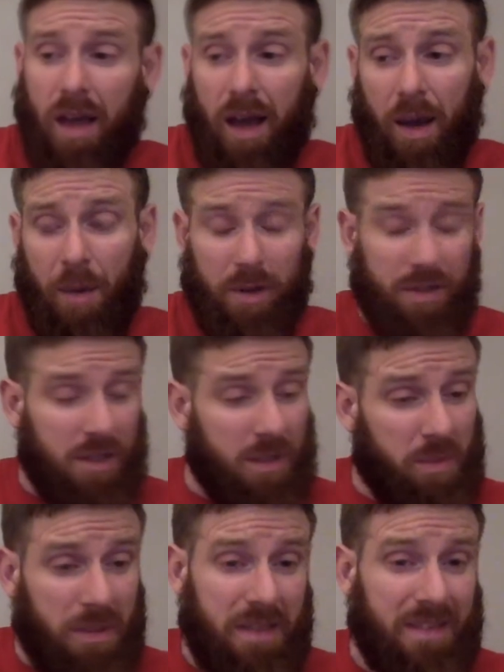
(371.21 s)
I'm actually
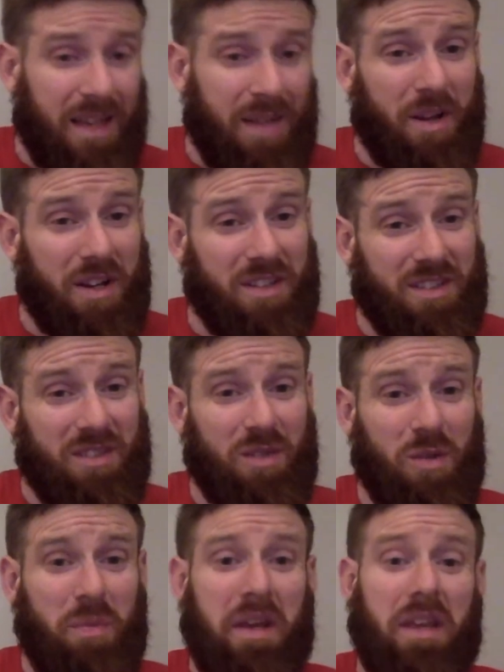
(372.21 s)
pleased that I managed to still
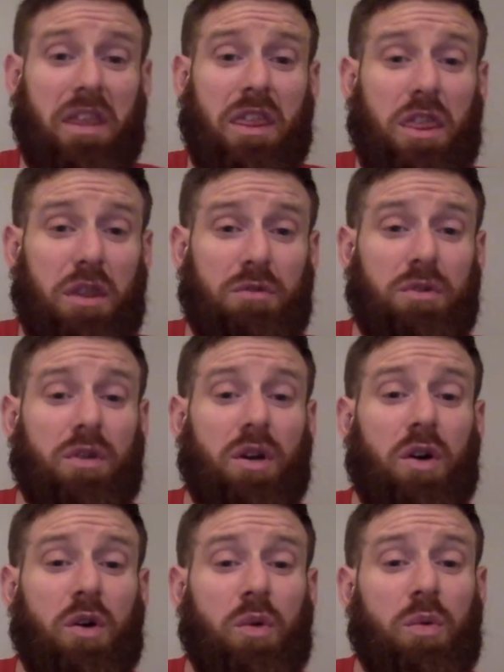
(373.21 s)
make it through the
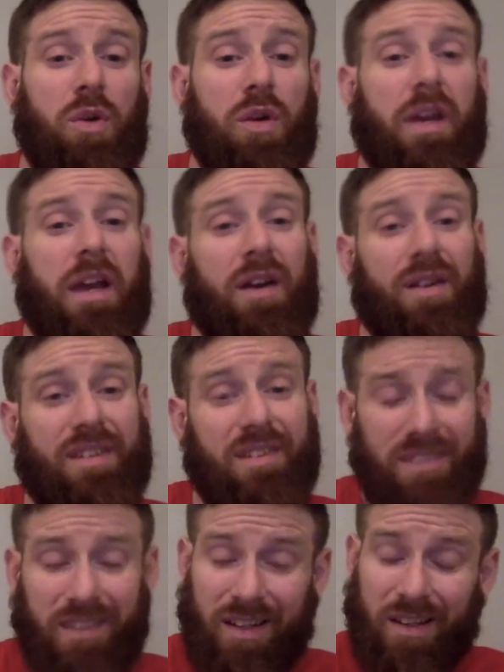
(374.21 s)
whole workout and
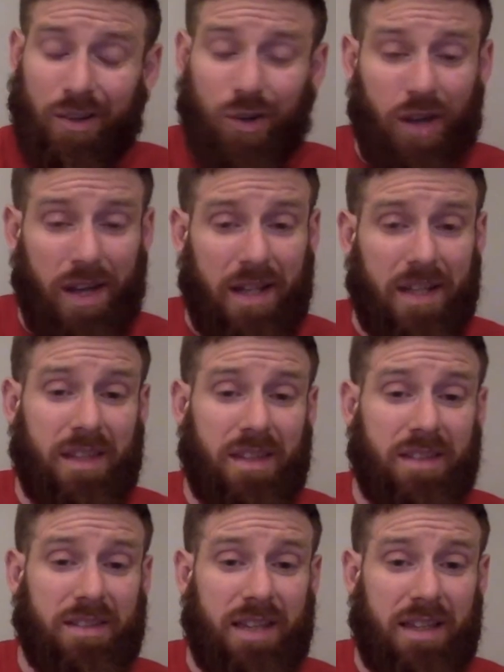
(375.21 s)
didn't cut any of the
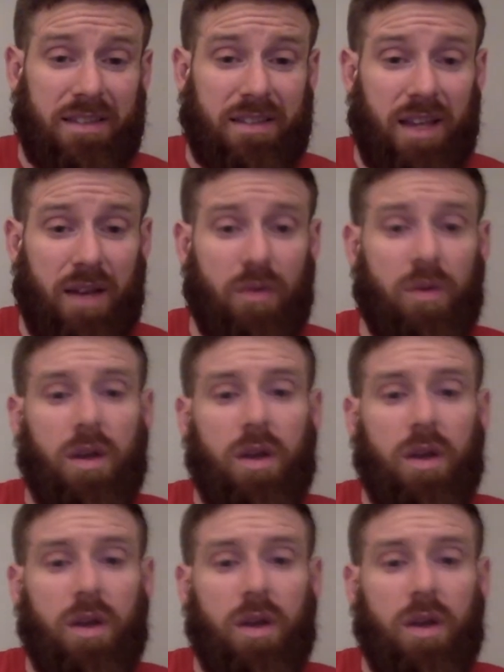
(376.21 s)
sets down.